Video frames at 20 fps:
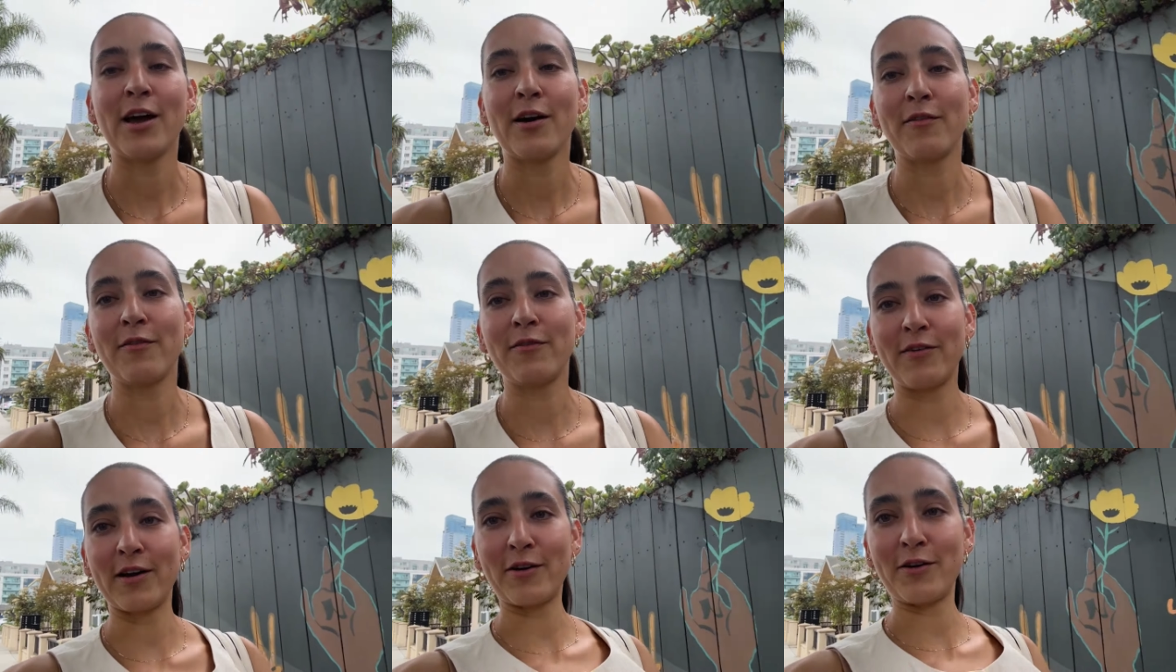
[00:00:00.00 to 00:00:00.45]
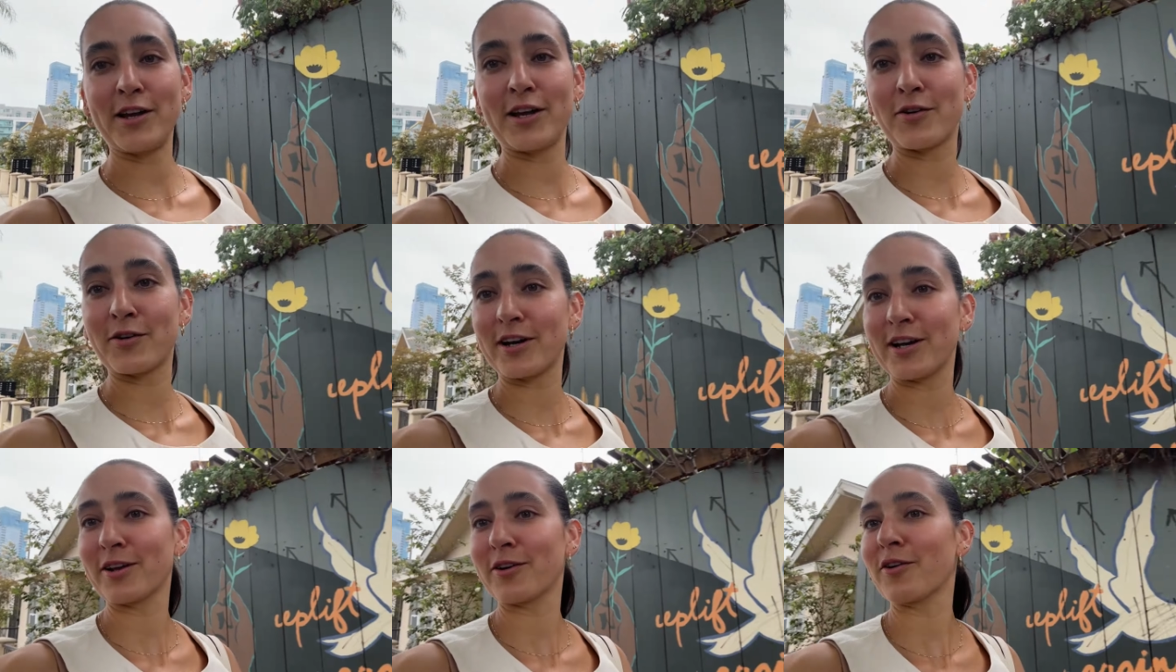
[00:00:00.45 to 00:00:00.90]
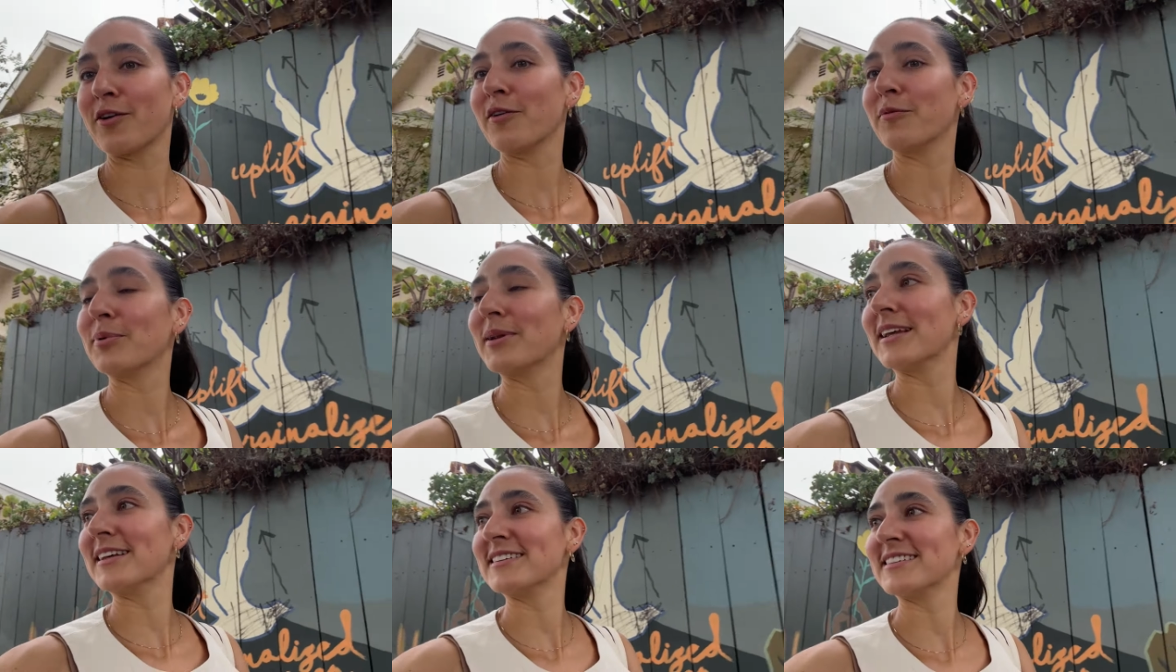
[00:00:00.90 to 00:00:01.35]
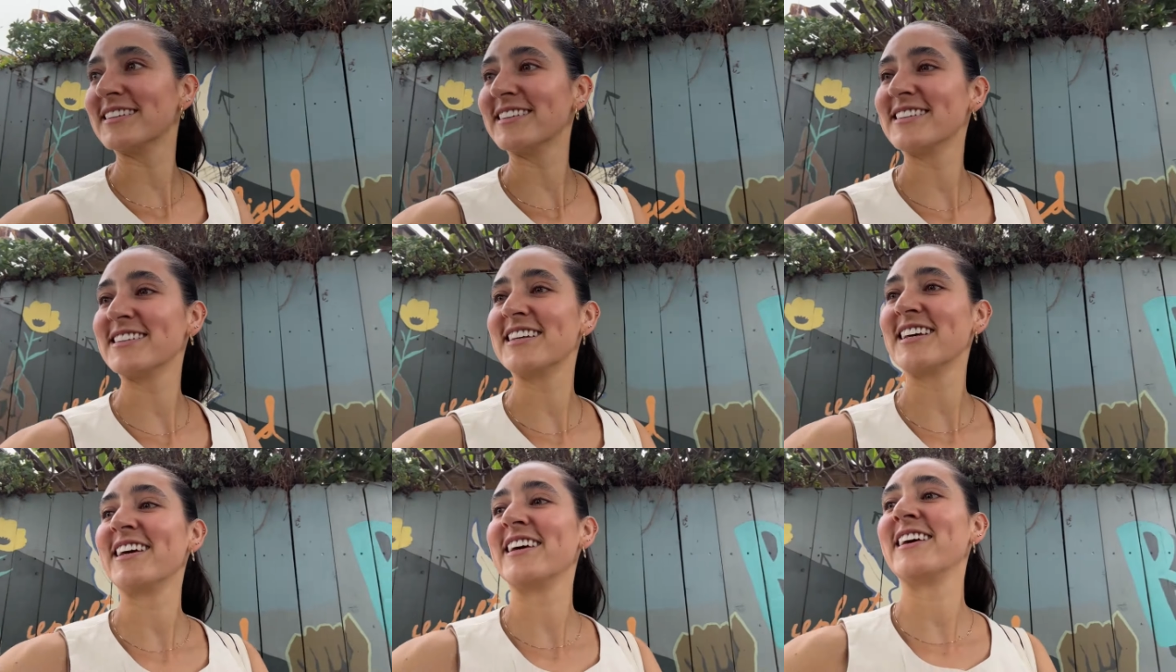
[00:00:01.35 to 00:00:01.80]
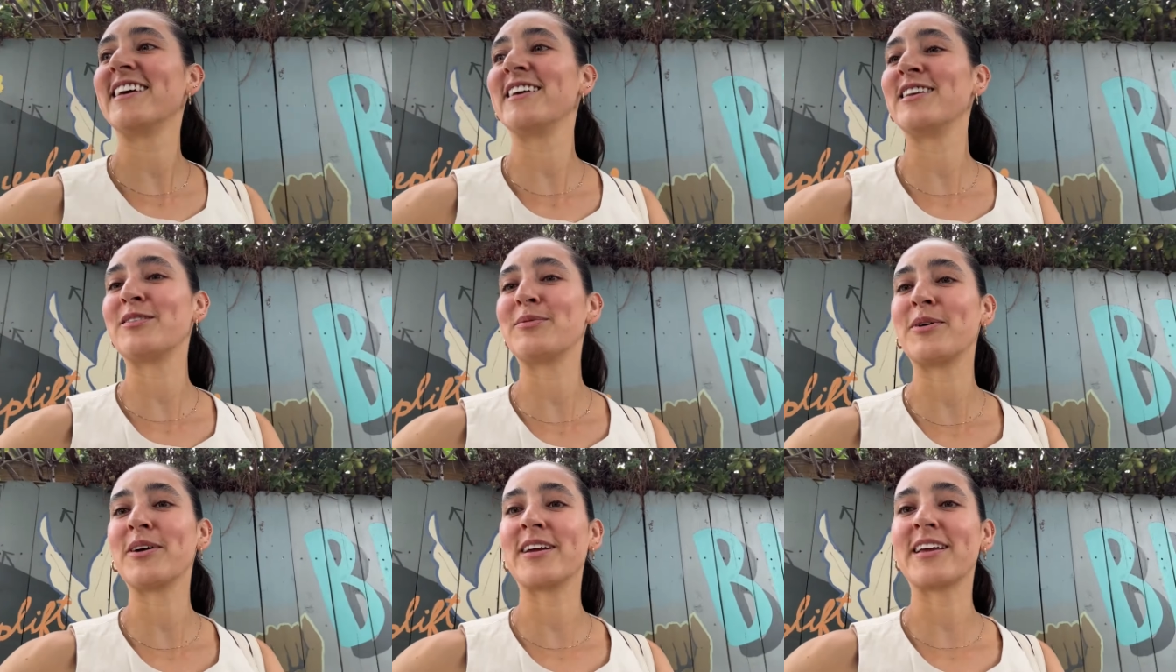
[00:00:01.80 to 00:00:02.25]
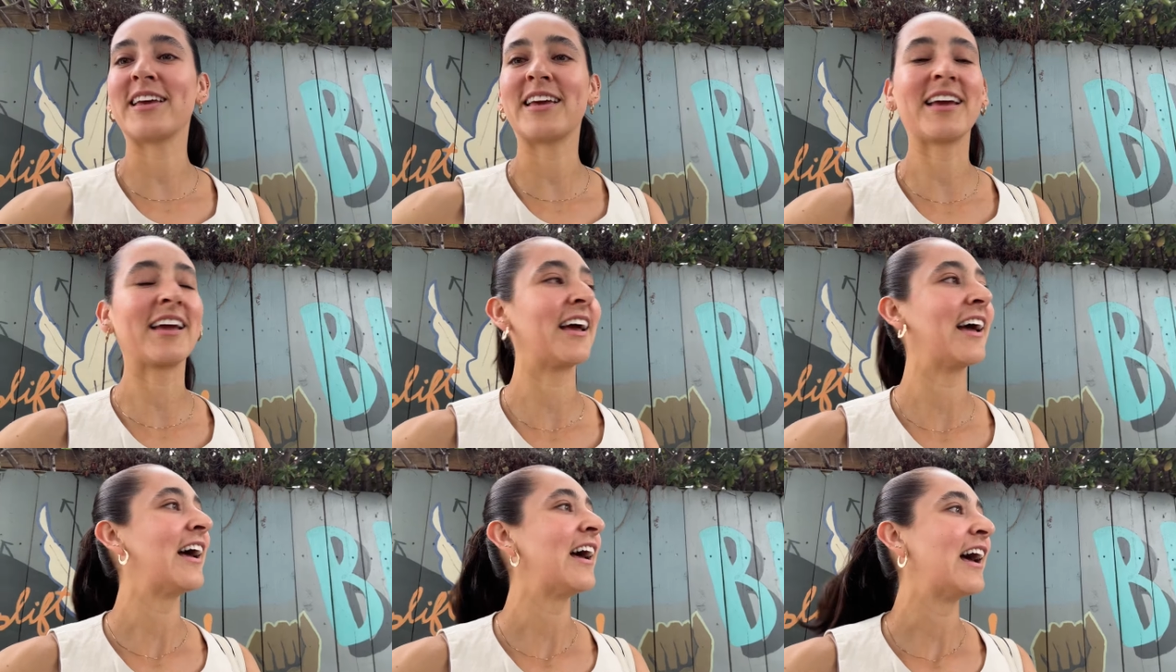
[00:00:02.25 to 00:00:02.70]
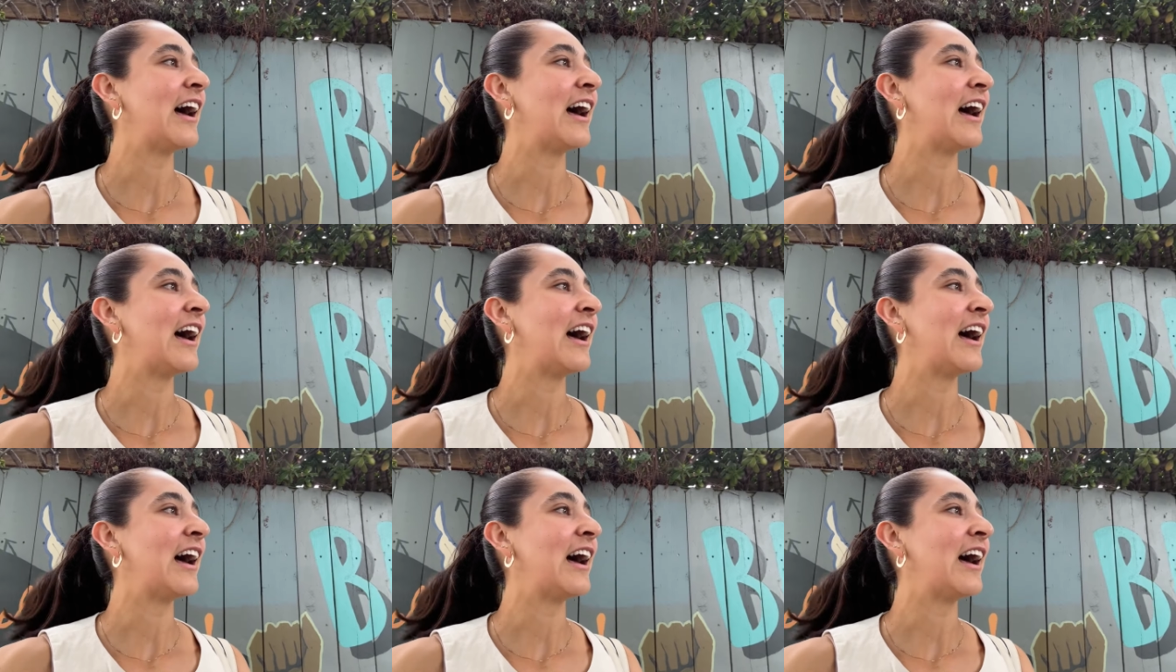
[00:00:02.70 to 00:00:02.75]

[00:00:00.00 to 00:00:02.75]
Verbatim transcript: very critical of places he's parking